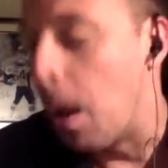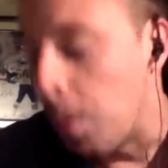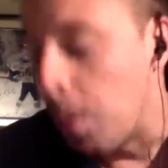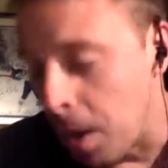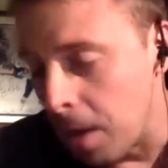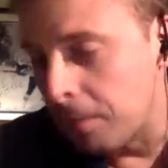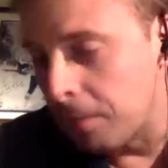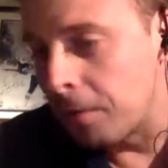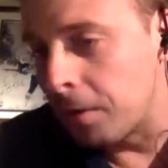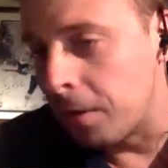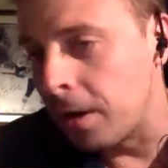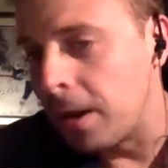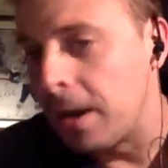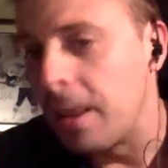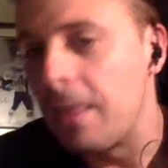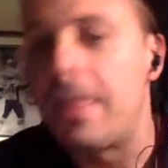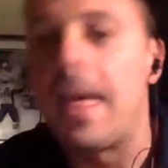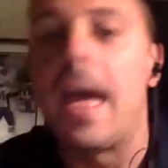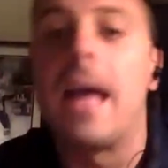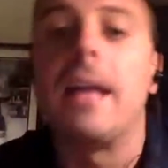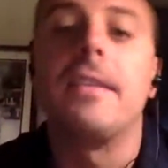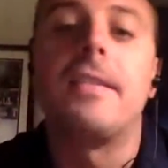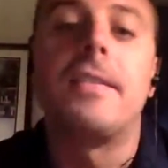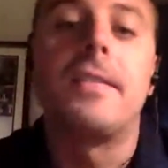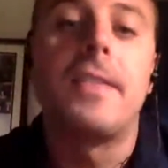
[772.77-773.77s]

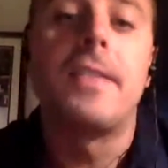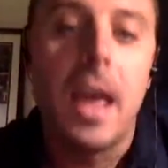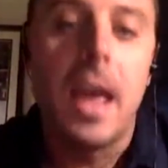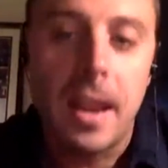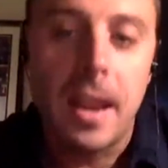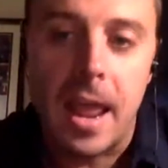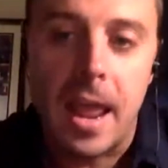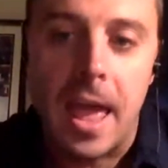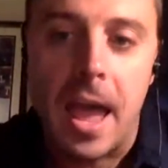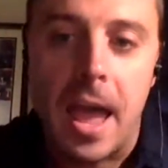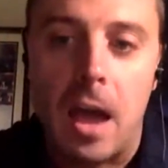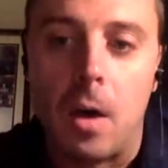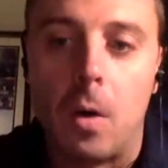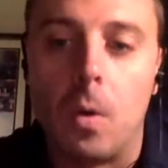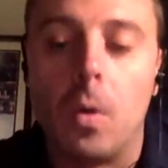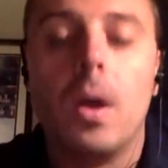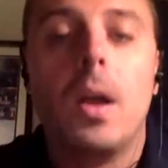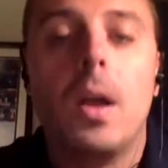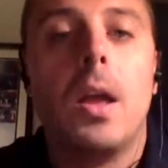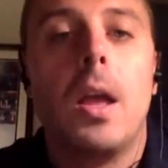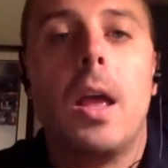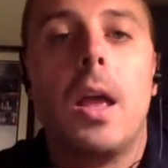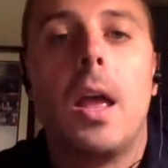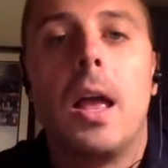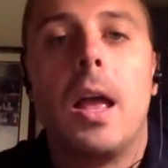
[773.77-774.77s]
However, that said
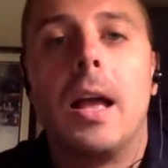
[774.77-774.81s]
now,